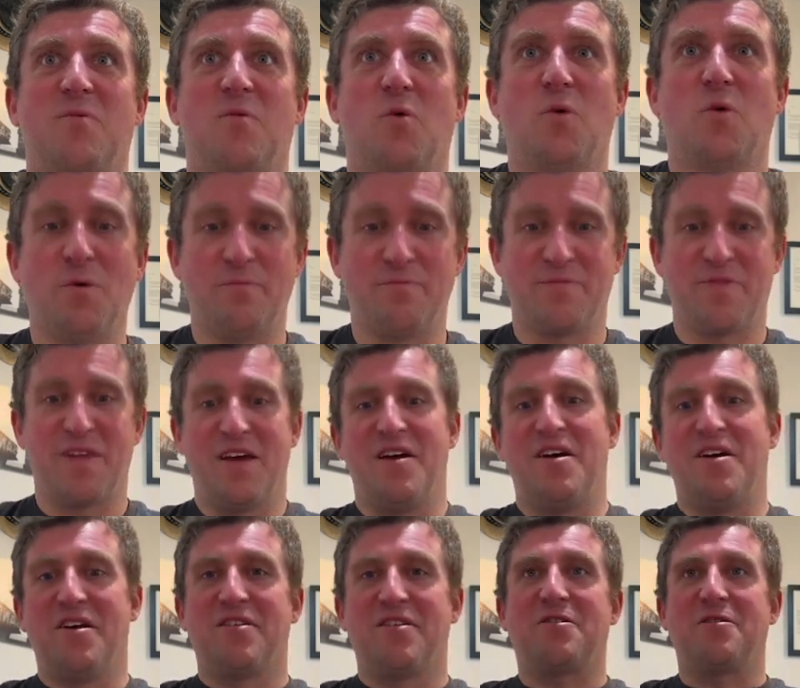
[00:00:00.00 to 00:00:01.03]
Cool.
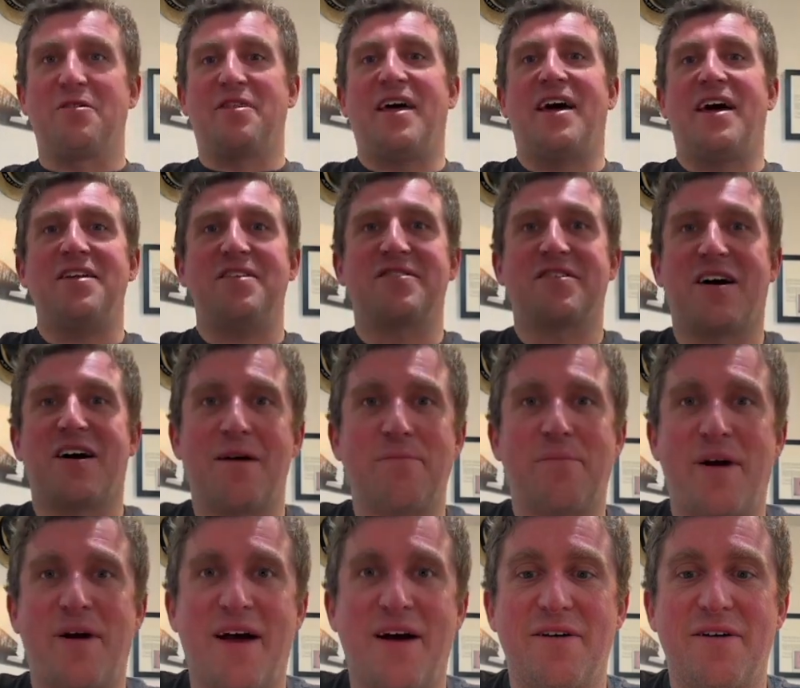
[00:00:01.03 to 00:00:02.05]
So that is
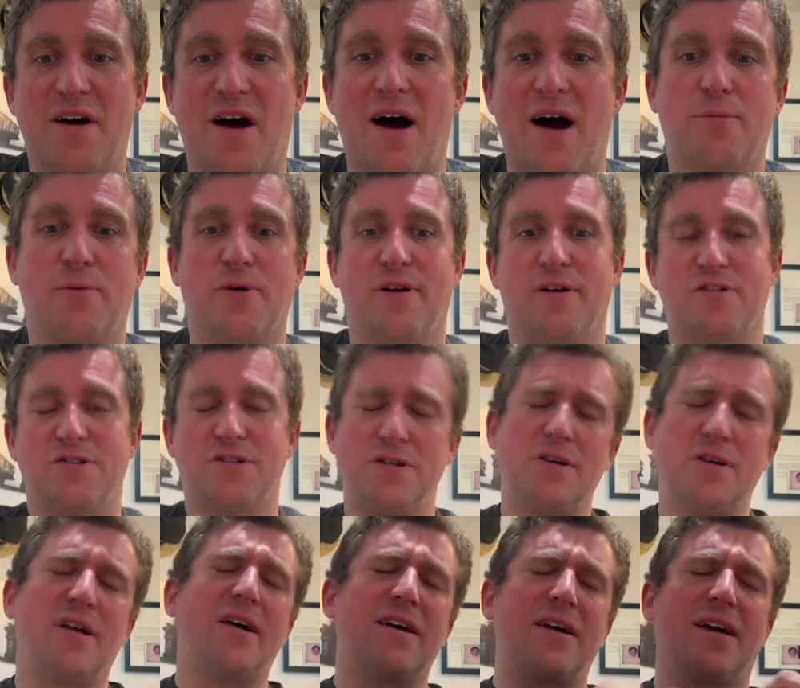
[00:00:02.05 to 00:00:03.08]
compound operators.
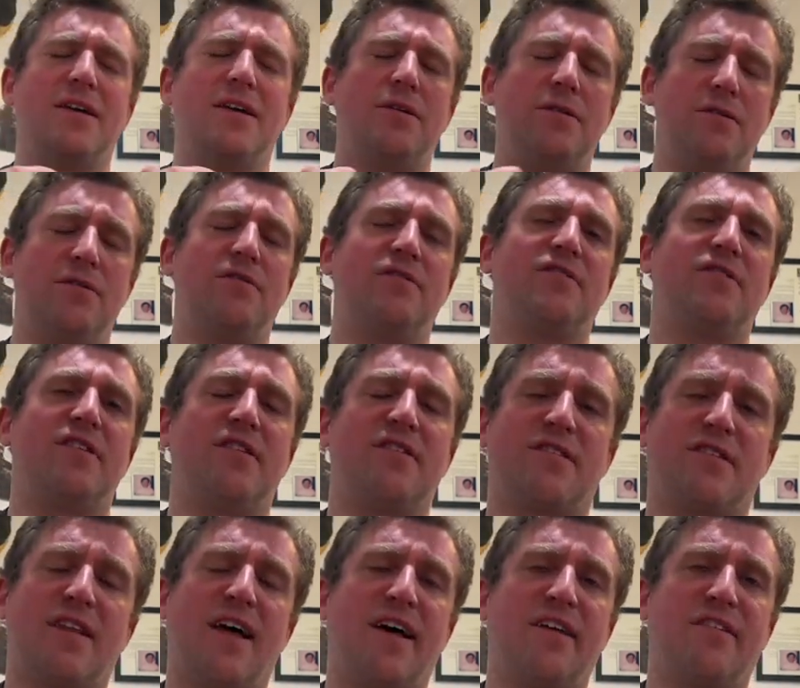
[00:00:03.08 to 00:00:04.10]
Again, you use
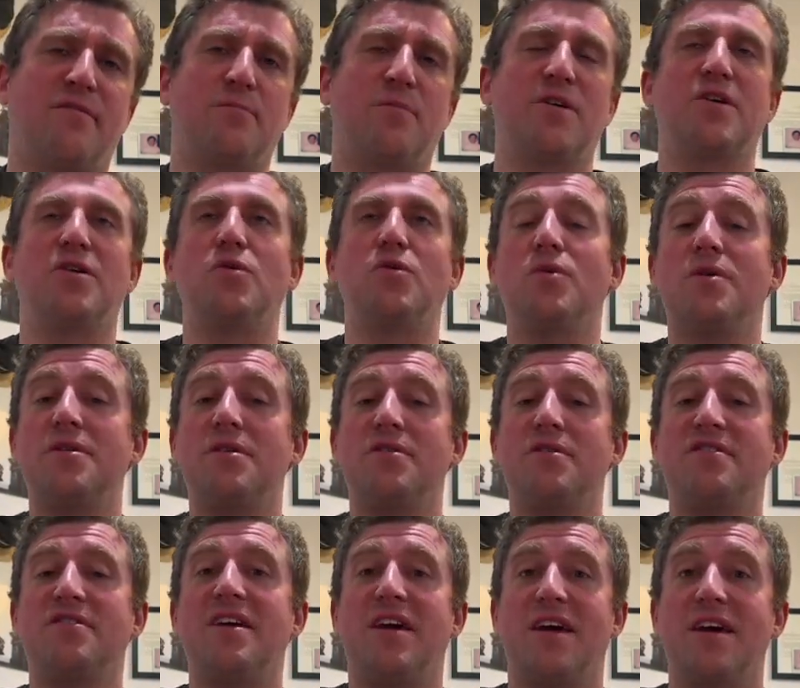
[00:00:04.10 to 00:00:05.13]
these less, but you will
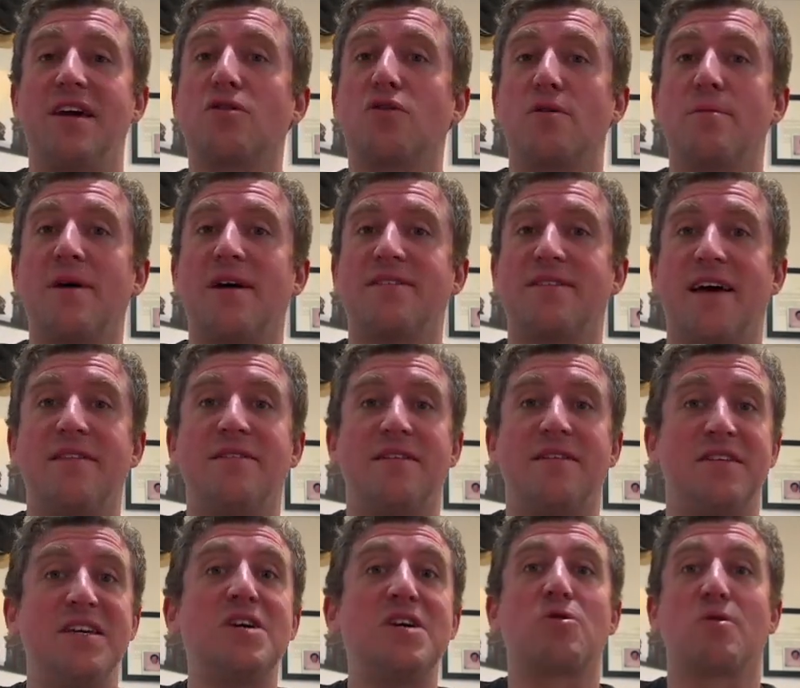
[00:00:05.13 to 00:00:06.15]
use the increment and the
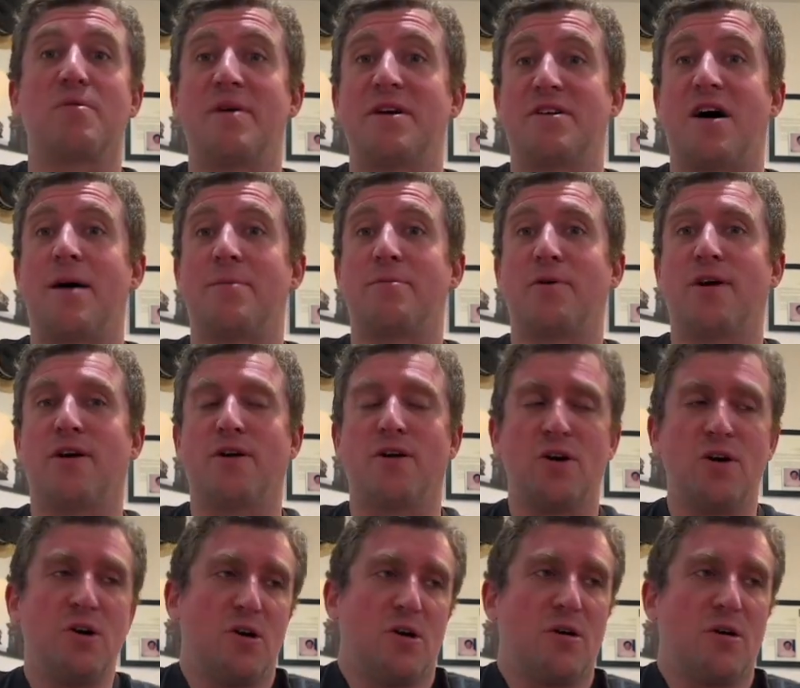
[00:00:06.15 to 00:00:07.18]
decrement operator
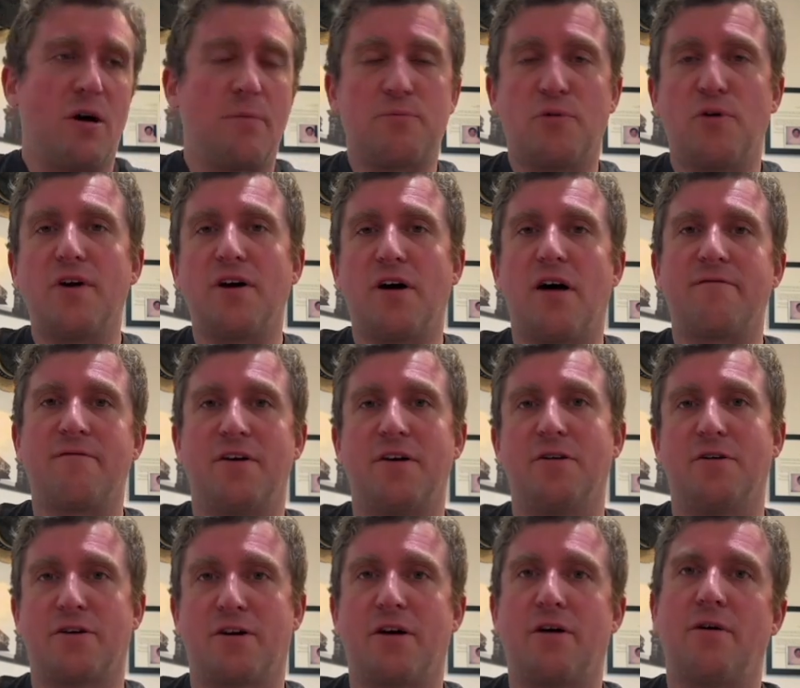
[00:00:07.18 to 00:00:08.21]
pretty often in
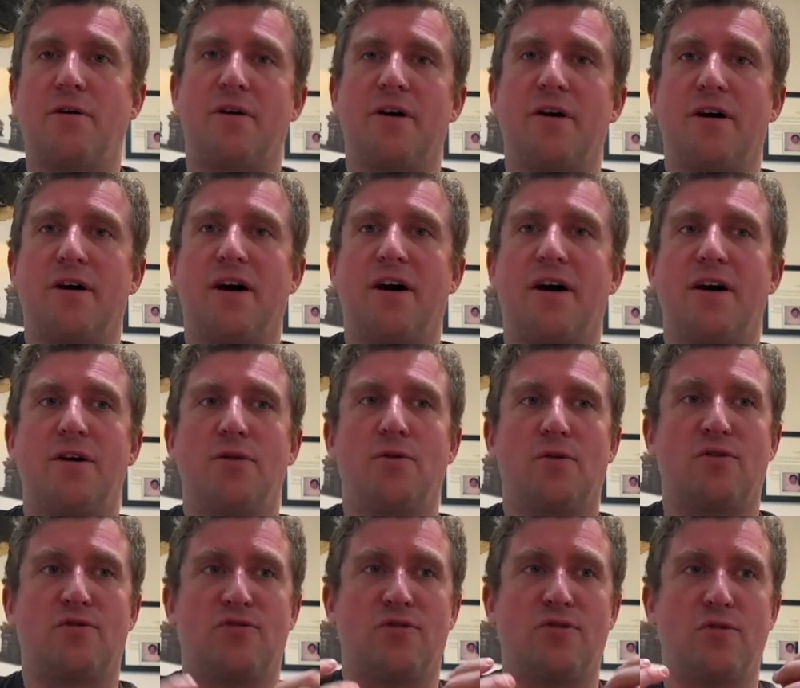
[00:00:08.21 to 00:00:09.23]
your code in
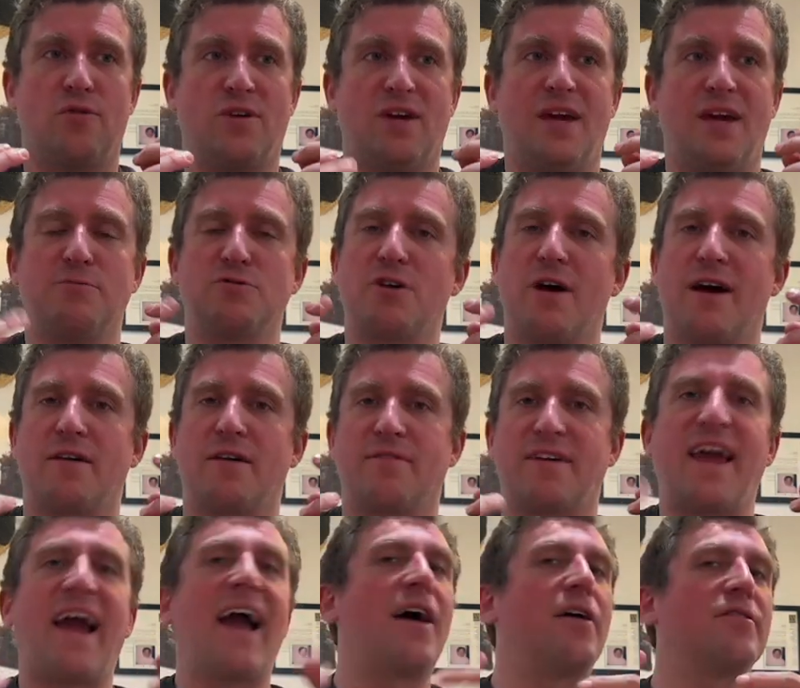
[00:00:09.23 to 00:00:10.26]
order to keep track
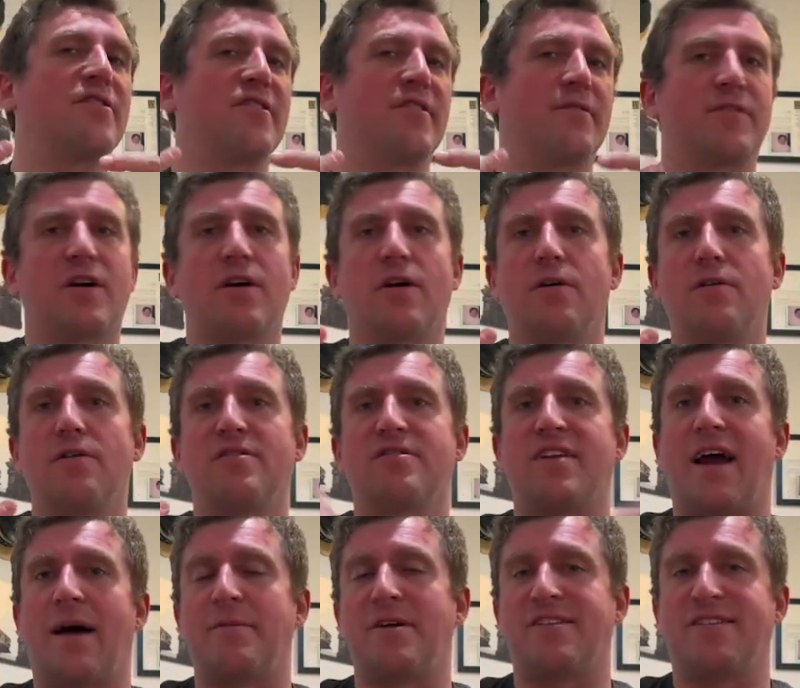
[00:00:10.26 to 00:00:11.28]
of counts of codes
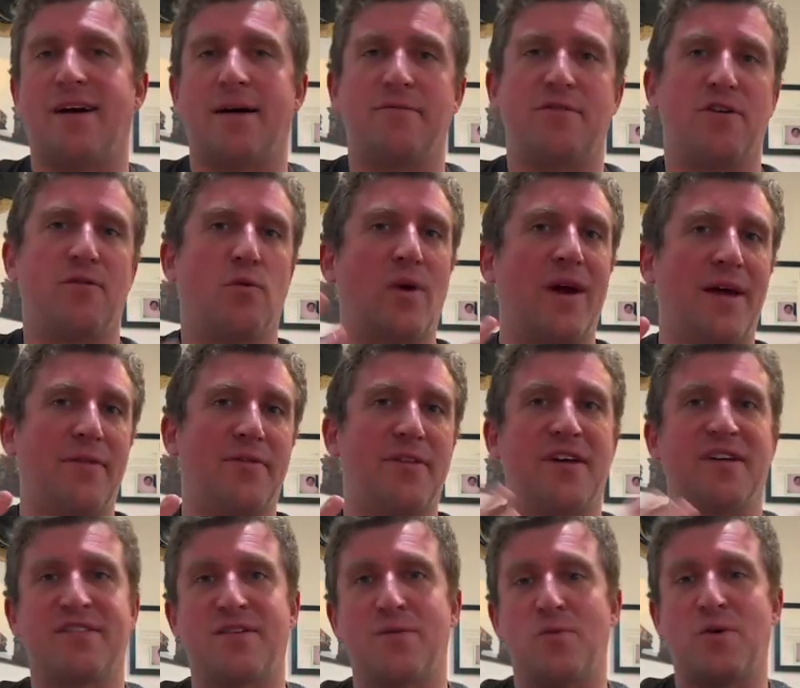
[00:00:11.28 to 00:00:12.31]
and how many times you've ran
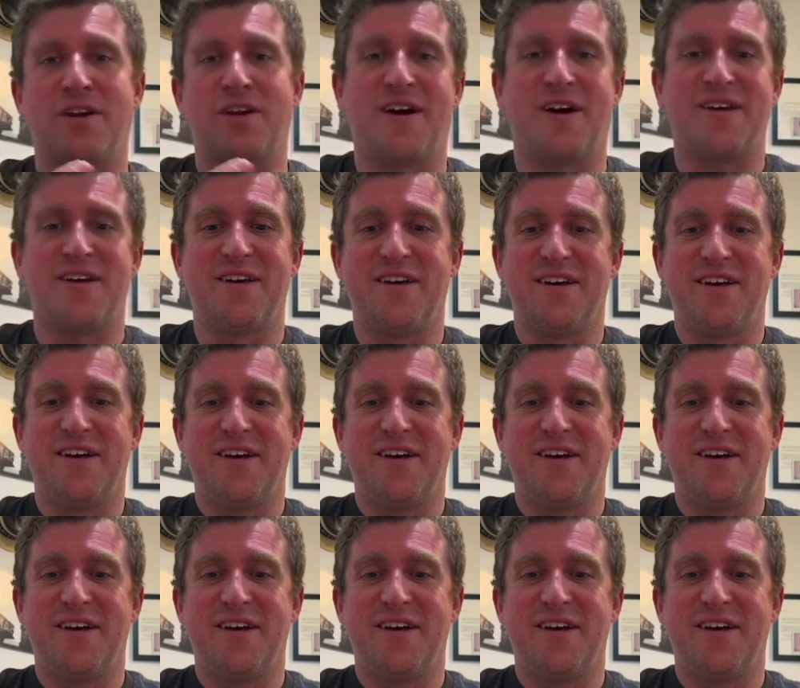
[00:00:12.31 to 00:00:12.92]
things and whatnot.